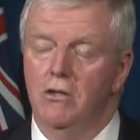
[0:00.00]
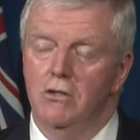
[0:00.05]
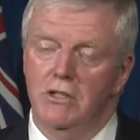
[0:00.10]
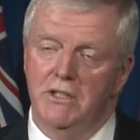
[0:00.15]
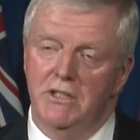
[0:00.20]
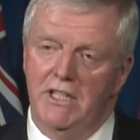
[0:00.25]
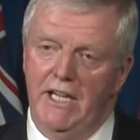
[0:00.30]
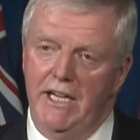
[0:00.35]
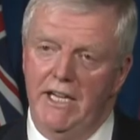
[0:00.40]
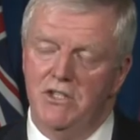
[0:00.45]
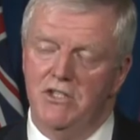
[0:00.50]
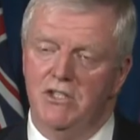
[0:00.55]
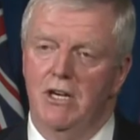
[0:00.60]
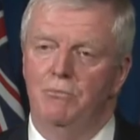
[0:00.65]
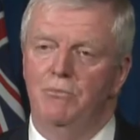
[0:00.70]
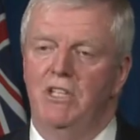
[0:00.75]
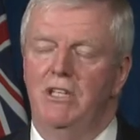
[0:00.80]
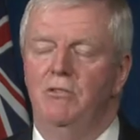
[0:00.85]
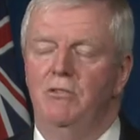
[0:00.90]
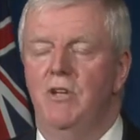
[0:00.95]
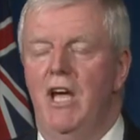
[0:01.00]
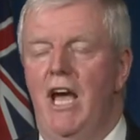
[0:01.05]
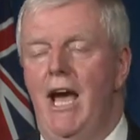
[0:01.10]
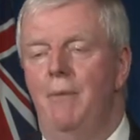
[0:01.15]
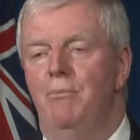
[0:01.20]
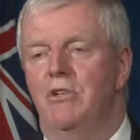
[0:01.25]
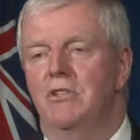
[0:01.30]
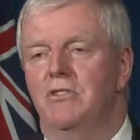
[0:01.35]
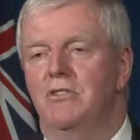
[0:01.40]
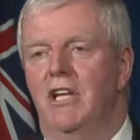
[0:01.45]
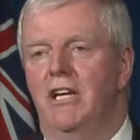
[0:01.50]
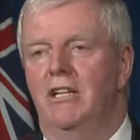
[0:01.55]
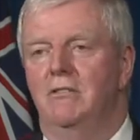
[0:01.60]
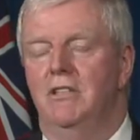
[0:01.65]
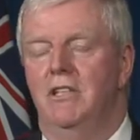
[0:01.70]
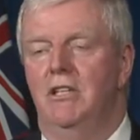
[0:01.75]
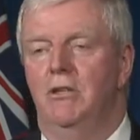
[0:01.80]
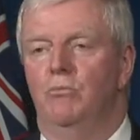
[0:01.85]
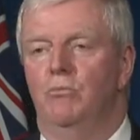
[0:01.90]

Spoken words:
or in case something happens like